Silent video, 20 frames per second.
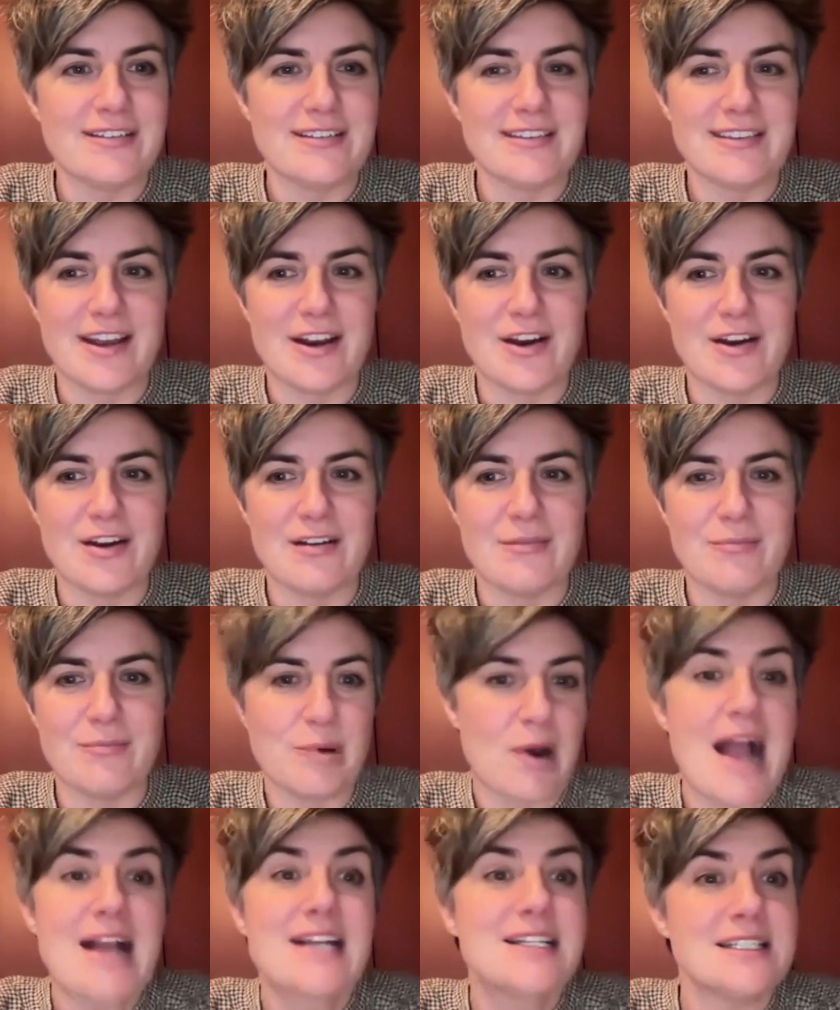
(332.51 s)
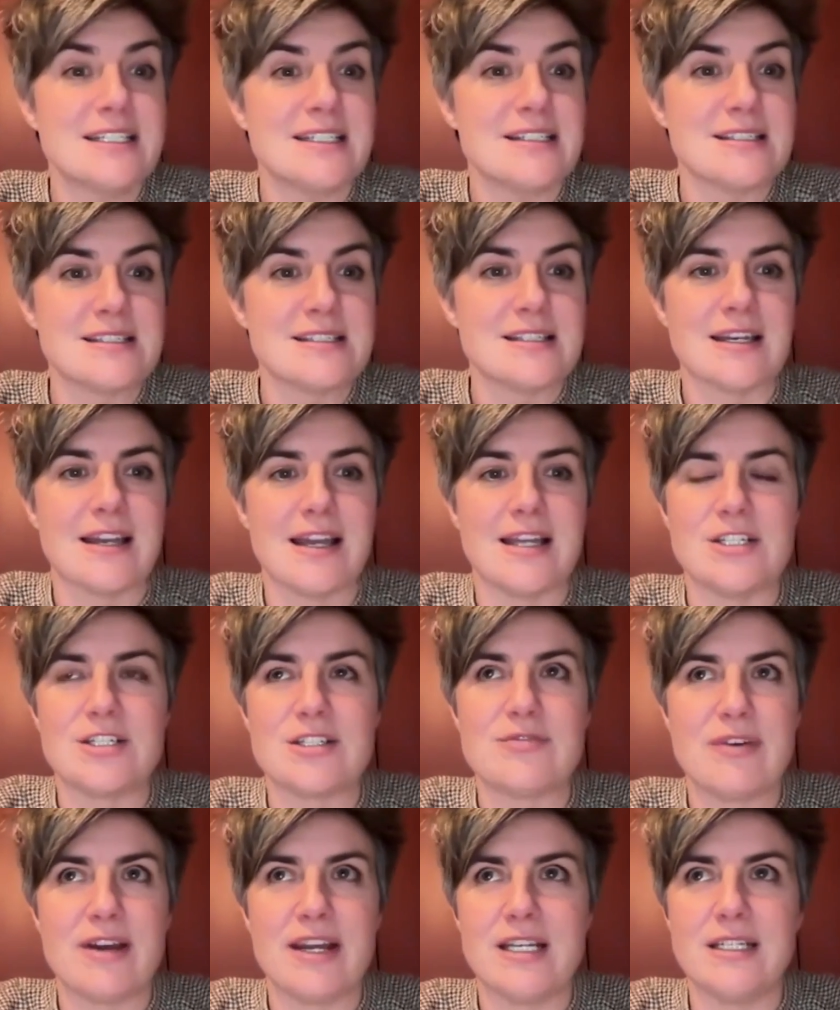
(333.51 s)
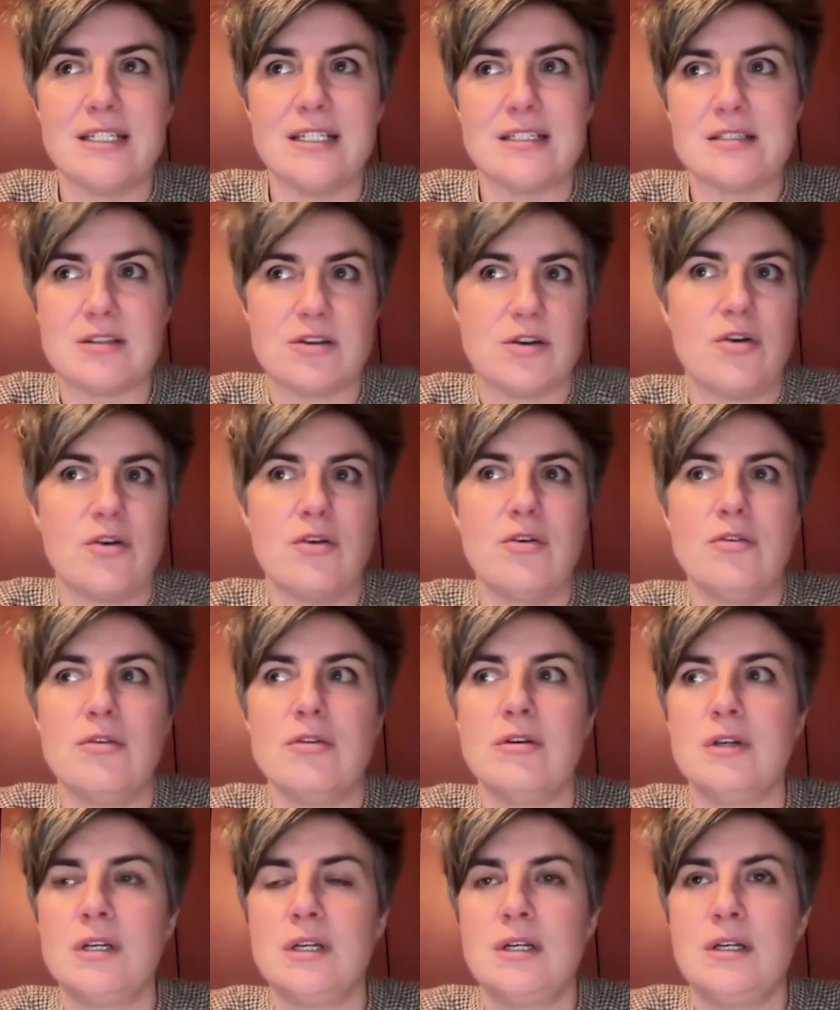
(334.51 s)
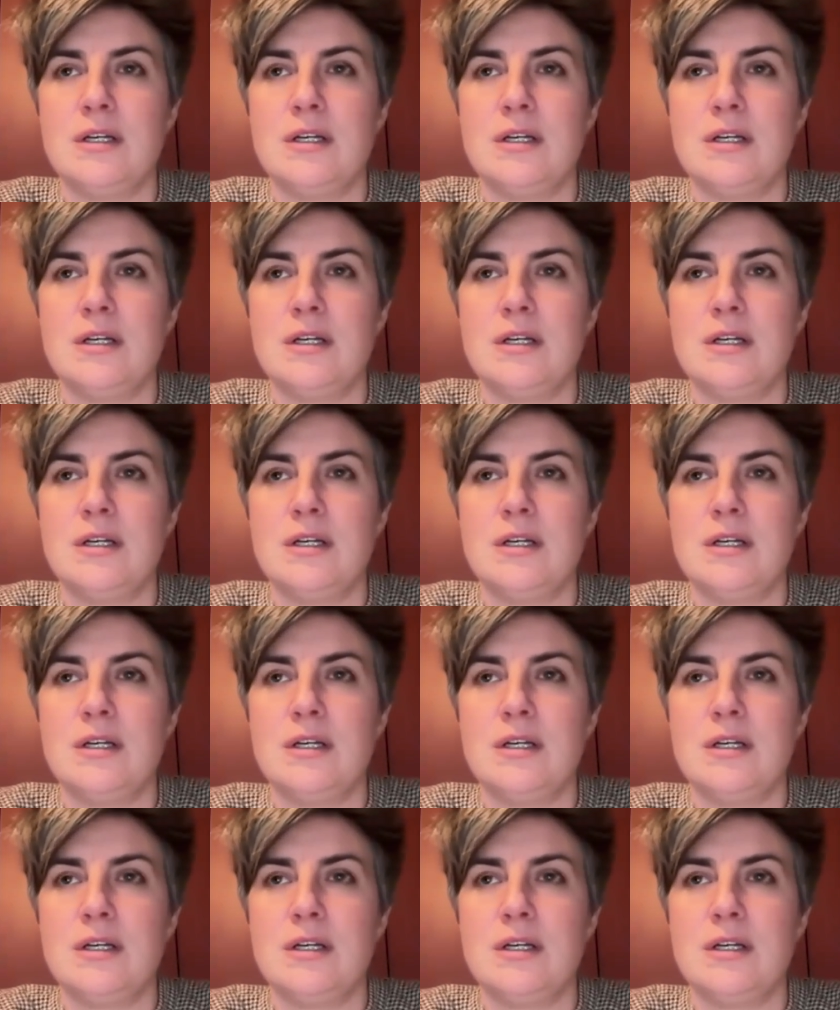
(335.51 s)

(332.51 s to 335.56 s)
their practice and I just find it so